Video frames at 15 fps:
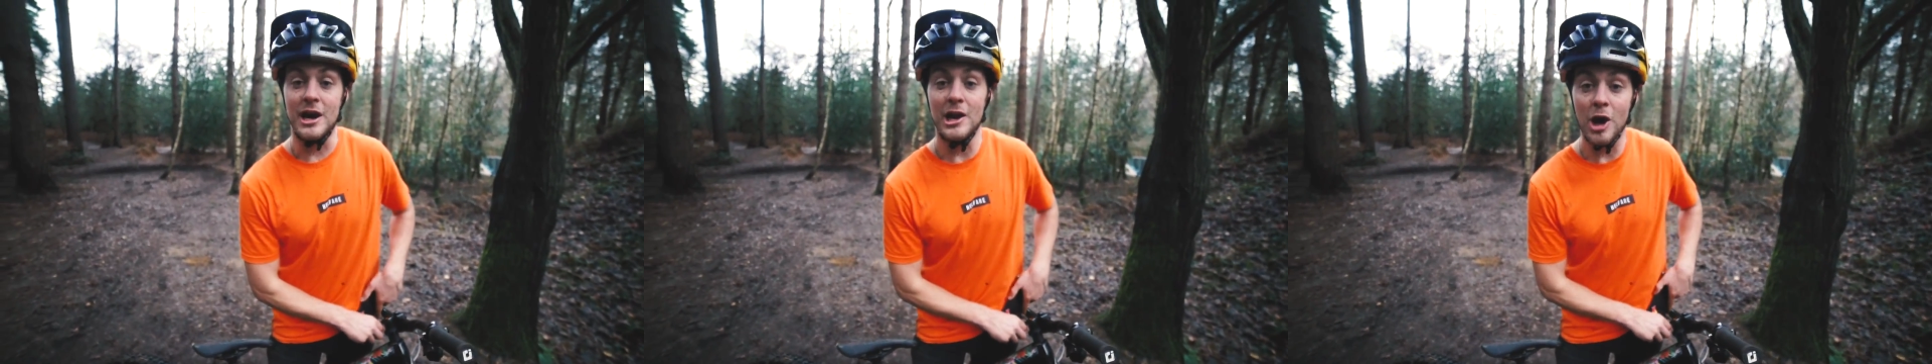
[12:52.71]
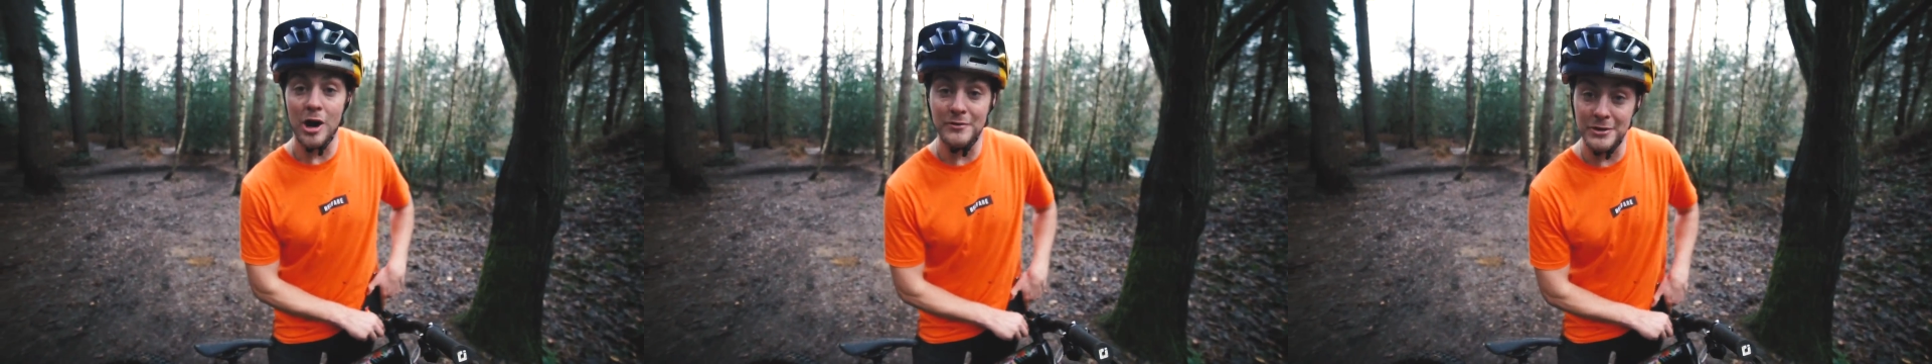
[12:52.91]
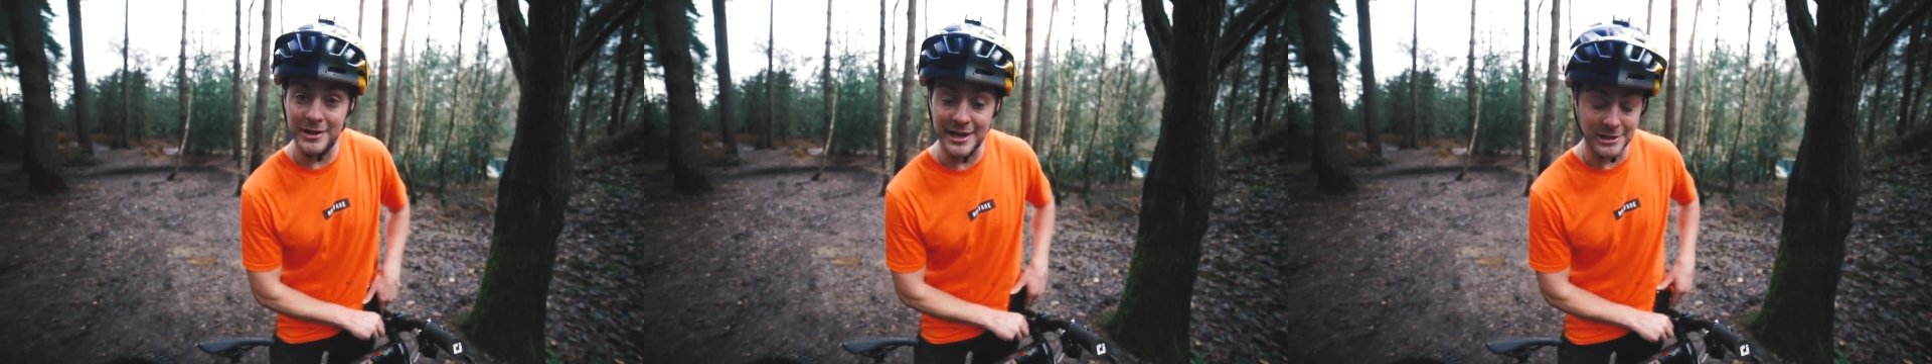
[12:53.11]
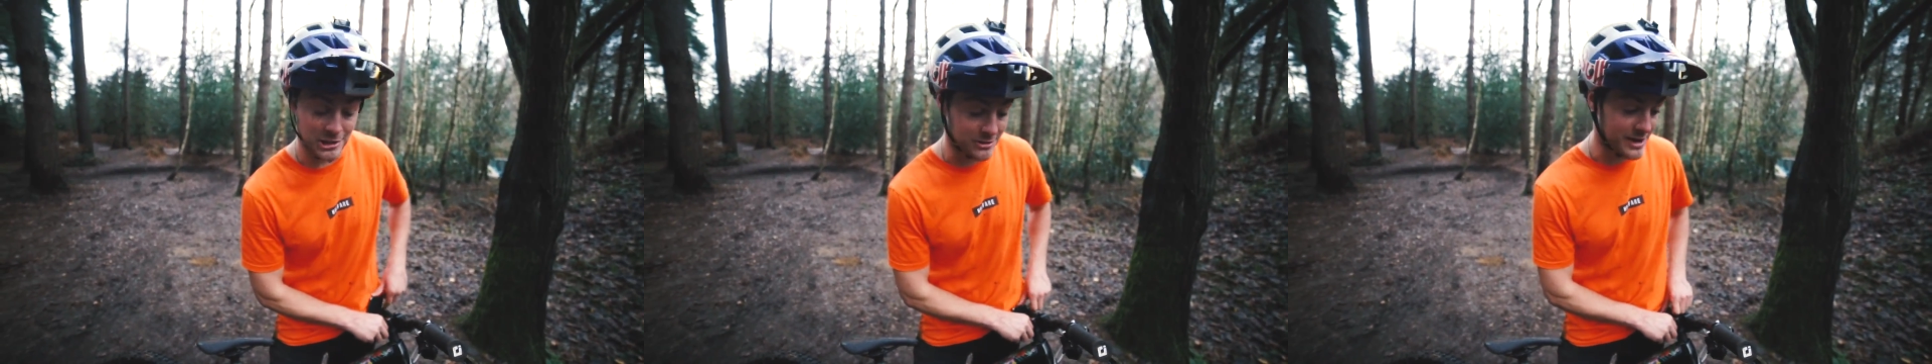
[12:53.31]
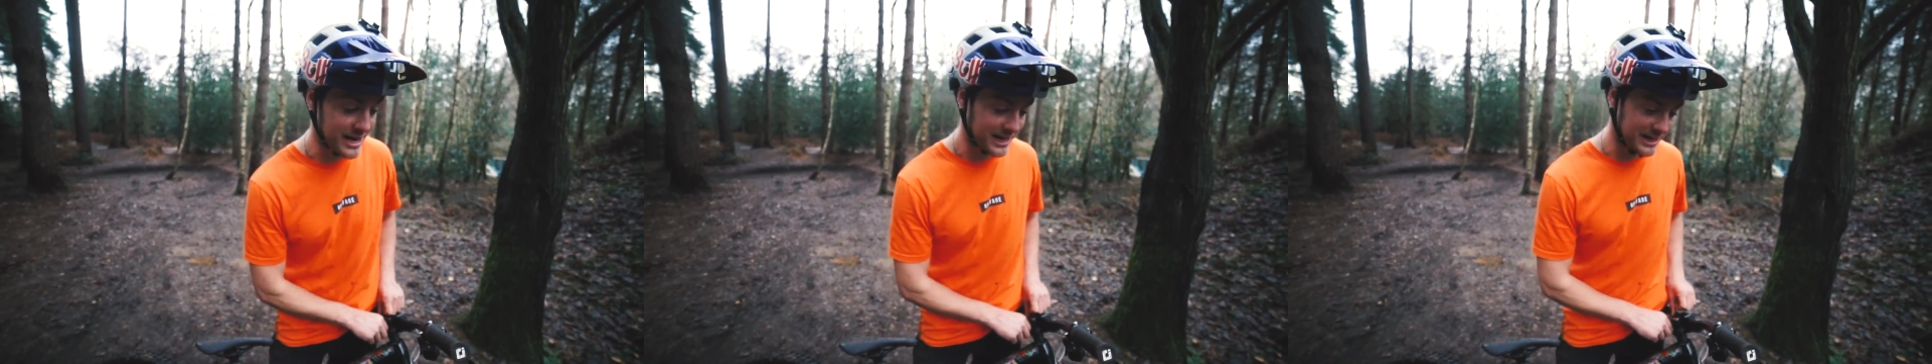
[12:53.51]
A lot of you guessed
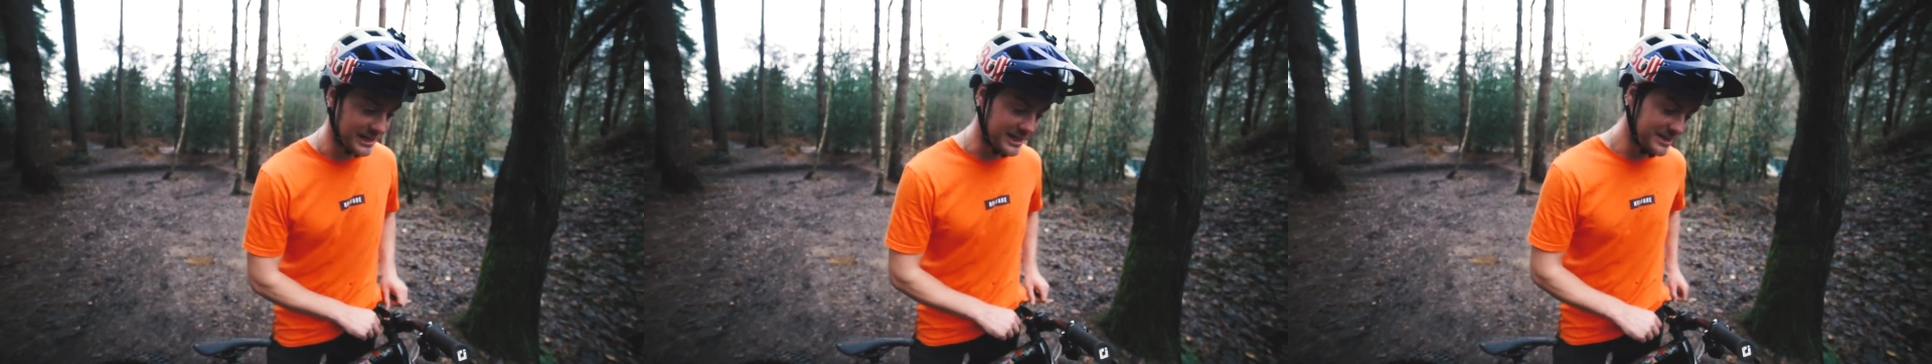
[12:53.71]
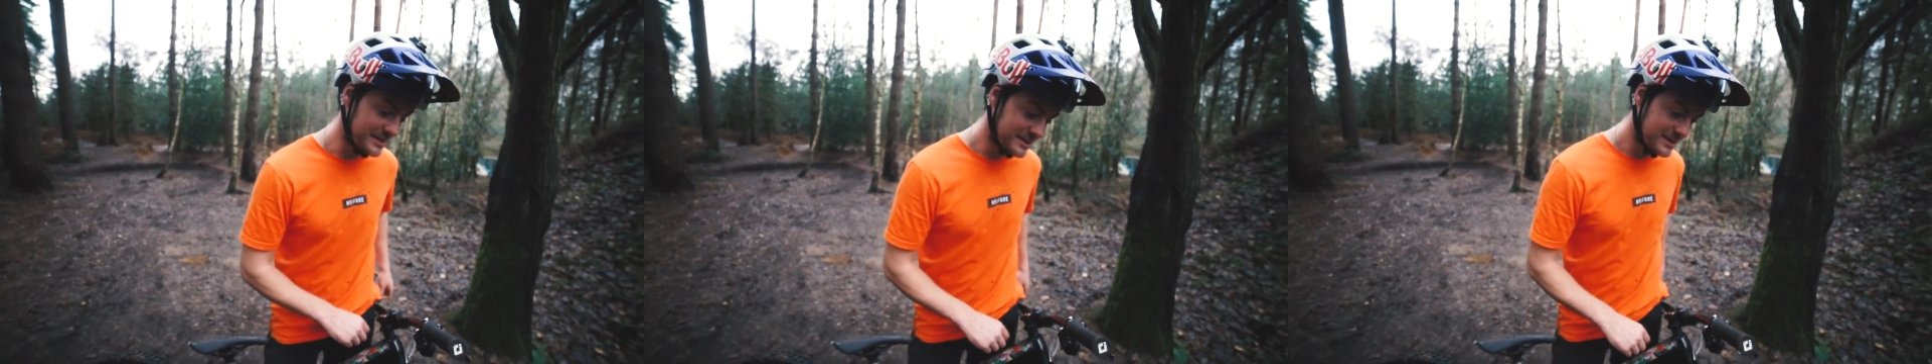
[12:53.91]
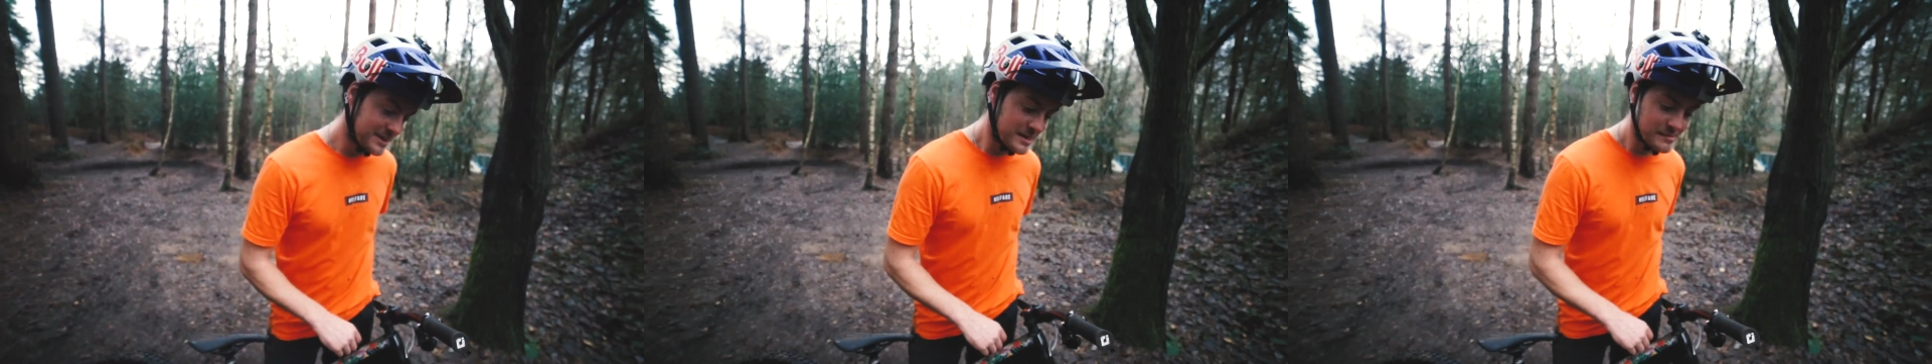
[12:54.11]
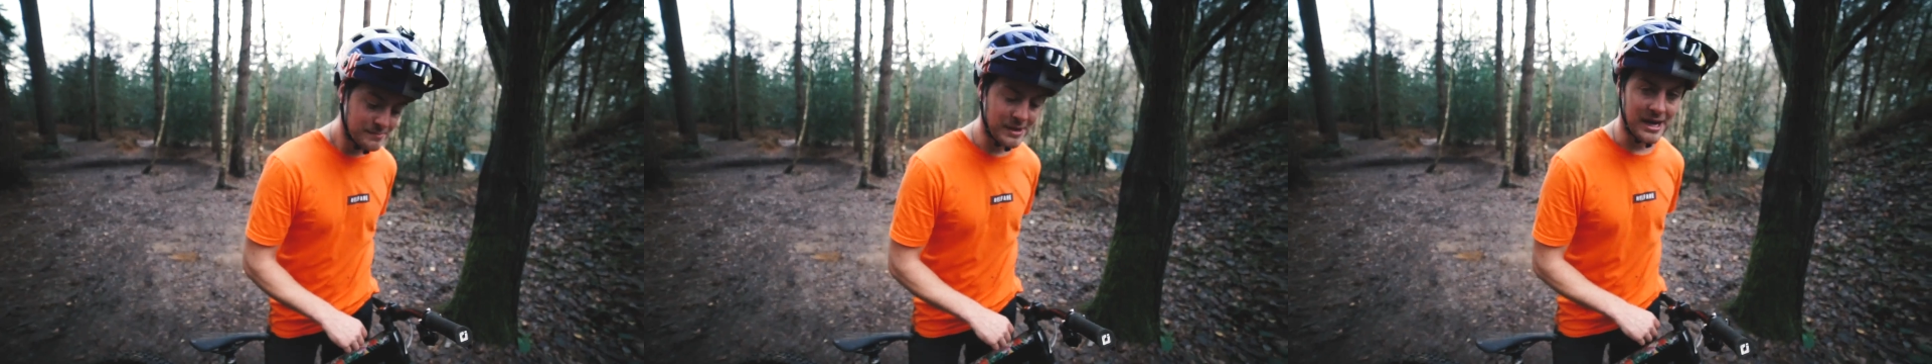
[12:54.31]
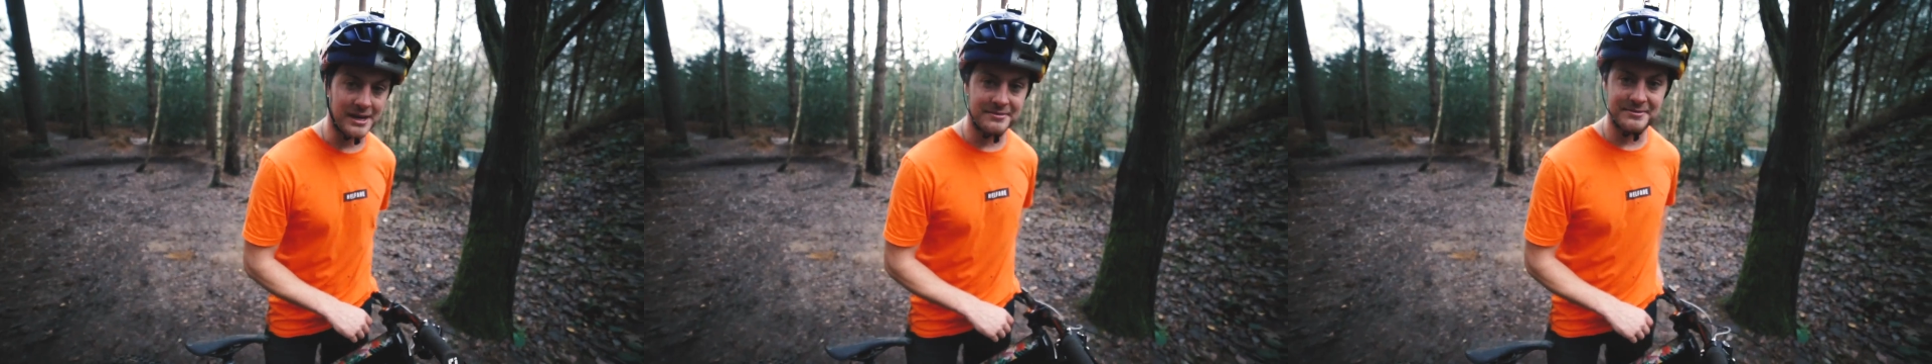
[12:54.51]
correctly,
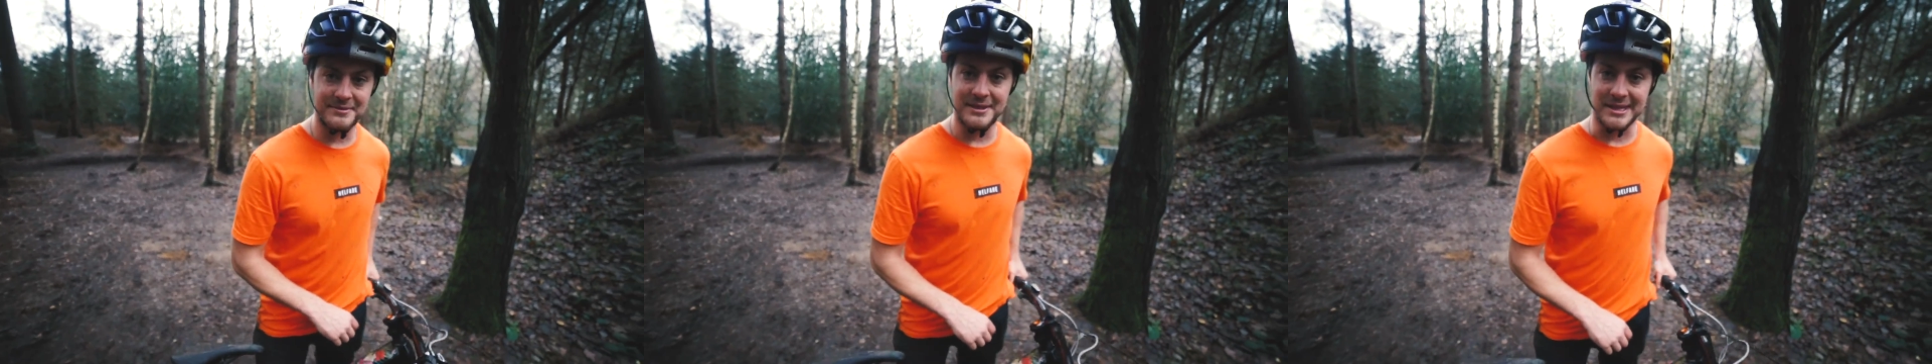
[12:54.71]
but